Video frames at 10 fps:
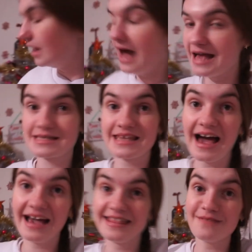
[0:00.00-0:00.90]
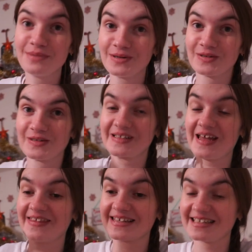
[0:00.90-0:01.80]
started them puzzles at
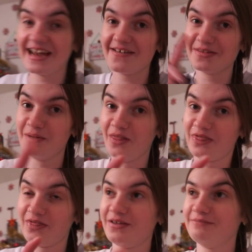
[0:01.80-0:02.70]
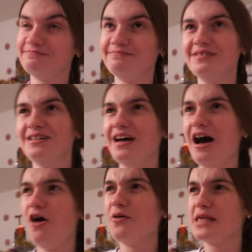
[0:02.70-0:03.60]
the start of the month.
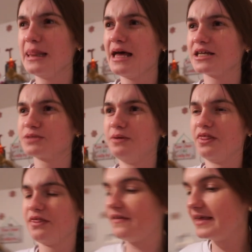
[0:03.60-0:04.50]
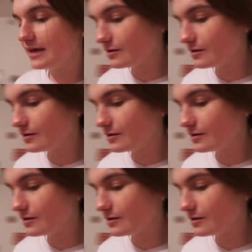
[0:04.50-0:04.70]
Oh, is it last month? I think it was